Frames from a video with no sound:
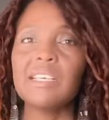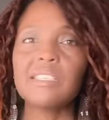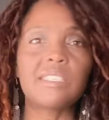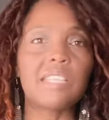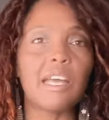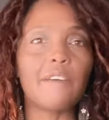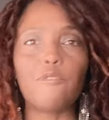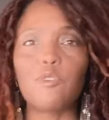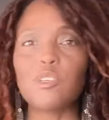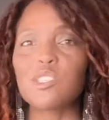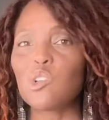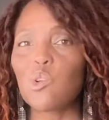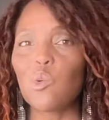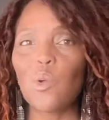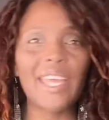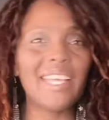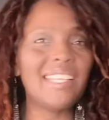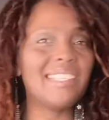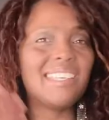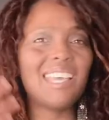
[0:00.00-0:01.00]
stuff was
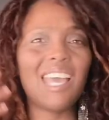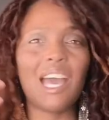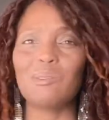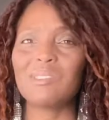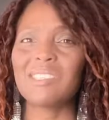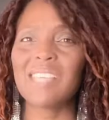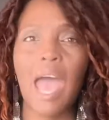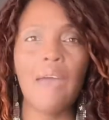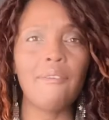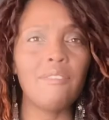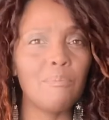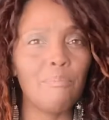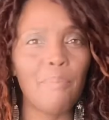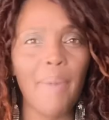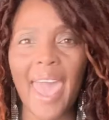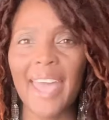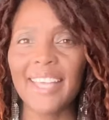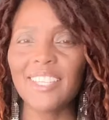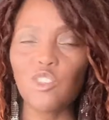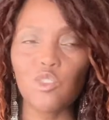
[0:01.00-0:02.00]
crazy. I was having
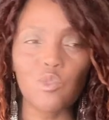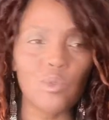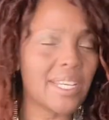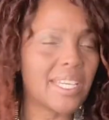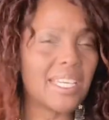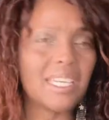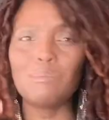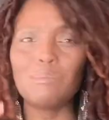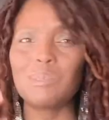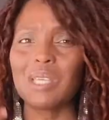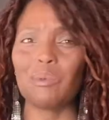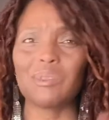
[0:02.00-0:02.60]
bad dreams.